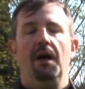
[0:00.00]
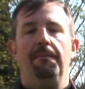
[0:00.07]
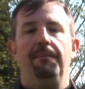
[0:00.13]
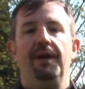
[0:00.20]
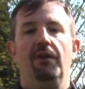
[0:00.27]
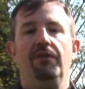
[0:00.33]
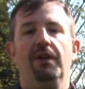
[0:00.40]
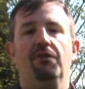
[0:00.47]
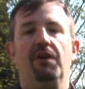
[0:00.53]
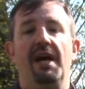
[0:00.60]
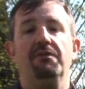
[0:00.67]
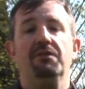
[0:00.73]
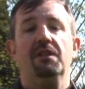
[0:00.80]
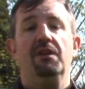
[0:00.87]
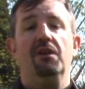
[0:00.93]
Beyond the
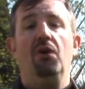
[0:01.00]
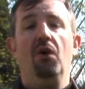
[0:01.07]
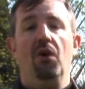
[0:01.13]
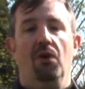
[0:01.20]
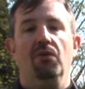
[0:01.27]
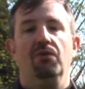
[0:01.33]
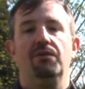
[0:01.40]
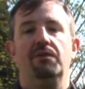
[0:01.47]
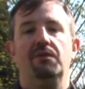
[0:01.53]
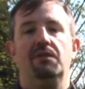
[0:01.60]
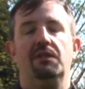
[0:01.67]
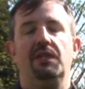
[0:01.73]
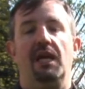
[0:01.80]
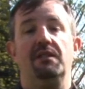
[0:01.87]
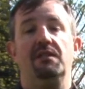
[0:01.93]
grounds of the hall
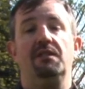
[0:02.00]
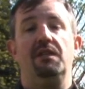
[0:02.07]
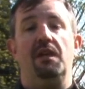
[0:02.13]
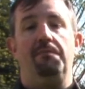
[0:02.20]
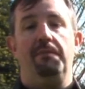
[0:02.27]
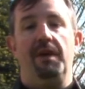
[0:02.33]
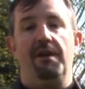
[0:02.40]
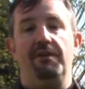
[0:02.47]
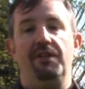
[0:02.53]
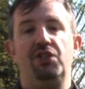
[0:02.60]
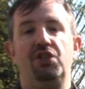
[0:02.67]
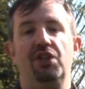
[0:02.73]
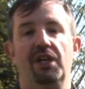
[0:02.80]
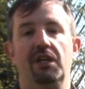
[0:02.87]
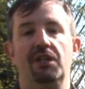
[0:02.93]
stands St Mary's
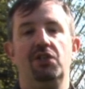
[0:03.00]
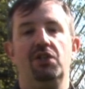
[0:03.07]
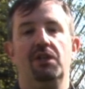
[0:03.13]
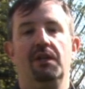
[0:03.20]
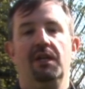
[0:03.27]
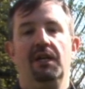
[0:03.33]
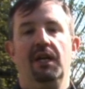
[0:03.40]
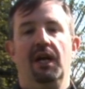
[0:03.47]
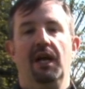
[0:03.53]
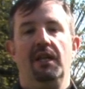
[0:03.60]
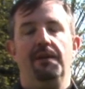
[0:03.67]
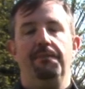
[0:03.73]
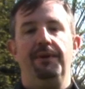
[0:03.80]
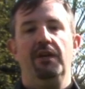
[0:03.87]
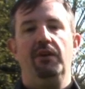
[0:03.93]
Church.
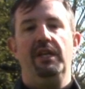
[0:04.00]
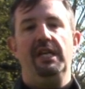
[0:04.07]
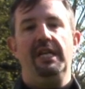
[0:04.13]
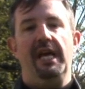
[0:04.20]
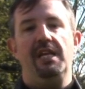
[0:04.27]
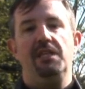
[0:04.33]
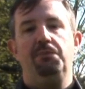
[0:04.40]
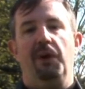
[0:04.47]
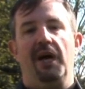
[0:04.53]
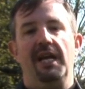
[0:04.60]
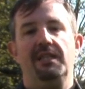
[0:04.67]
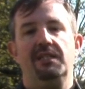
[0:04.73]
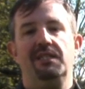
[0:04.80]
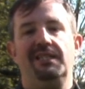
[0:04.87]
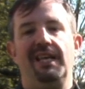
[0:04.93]
The building dates back to